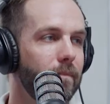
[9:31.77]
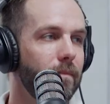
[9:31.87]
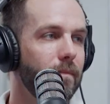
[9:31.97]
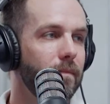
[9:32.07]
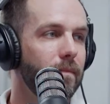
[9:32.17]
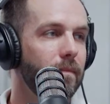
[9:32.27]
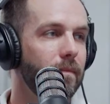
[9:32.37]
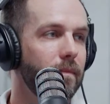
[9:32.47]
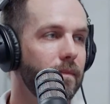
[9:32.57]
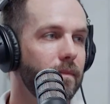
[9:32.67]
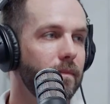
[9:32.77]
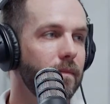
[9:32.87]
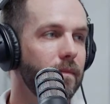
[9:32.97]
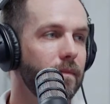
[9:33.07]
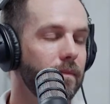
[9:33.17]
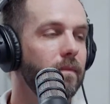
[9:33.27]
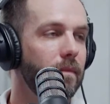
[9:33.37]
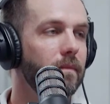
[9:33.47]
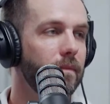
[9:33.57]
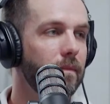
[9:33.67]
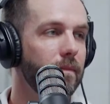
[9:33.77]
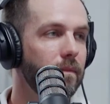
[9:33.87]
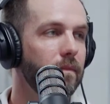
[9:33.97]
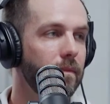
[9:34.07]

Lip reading: The person shown says nothing.